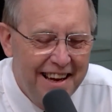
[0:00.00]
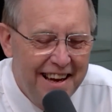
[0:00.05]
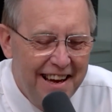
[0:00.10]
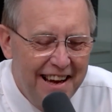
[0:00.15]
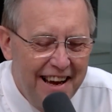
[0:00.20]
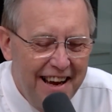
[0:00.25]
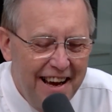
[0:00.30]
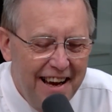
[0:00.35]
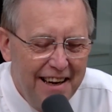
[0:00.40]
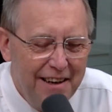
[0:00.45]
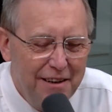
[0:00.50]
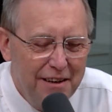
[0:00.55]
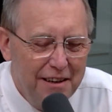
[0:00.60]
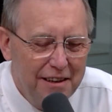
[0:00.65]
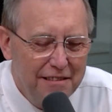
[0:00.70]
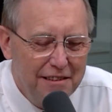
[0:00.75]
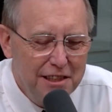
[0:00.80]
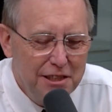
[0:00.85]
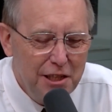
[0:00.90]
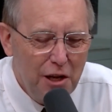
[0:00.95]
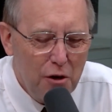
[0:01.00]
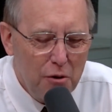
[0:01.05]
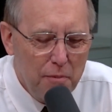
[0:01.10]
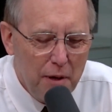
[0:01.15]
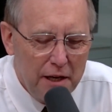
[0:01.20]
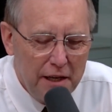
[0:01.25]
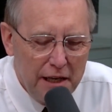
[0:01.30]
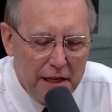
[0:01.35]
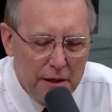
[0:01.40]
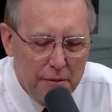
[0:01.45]
Hey, let's talk
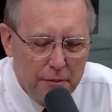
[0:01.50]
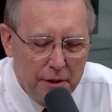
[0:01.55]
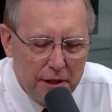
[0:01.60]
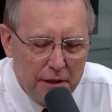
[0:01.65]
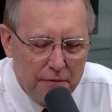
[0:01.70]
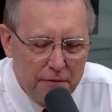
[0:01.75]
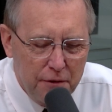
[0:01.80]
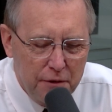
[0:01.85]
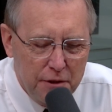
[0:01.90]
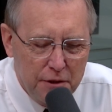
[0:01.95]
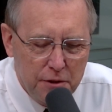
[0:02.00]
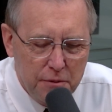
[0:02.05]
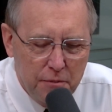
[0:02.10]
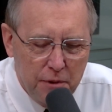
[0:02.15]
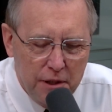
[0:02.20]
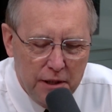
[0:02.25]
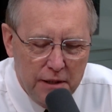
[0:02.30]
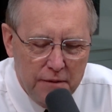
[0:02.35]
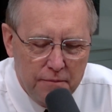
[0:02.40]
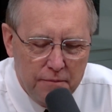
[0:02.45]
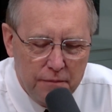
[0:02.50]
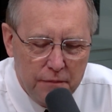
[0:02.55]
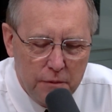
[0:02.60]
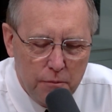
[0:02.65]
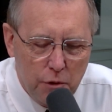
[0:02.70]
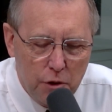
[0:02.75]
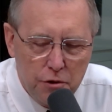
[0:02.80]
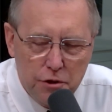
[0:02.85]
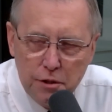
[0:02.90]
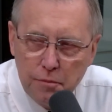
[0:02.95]
about EMD for just a minute,
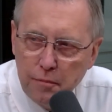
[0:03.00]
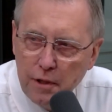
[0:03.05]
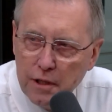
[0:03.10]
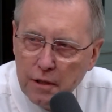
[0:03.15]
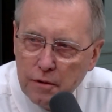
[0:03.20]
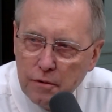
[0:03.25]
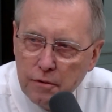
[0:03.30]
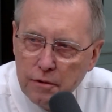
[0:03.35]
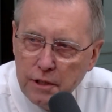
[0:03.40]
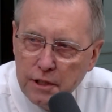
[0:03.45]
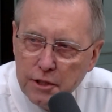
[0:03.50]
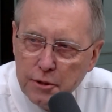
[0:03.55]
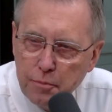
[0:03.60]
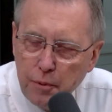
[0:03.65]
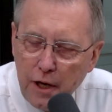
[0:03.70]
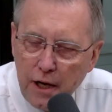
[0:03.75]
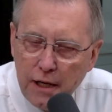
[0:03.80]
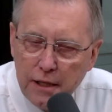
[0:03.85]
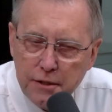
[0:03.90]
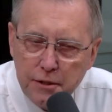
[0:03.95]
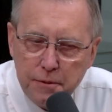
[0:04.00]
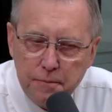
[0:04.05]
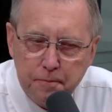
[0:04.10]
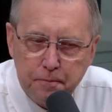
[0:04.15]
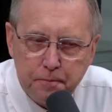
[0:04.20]
emergency medical dispatch.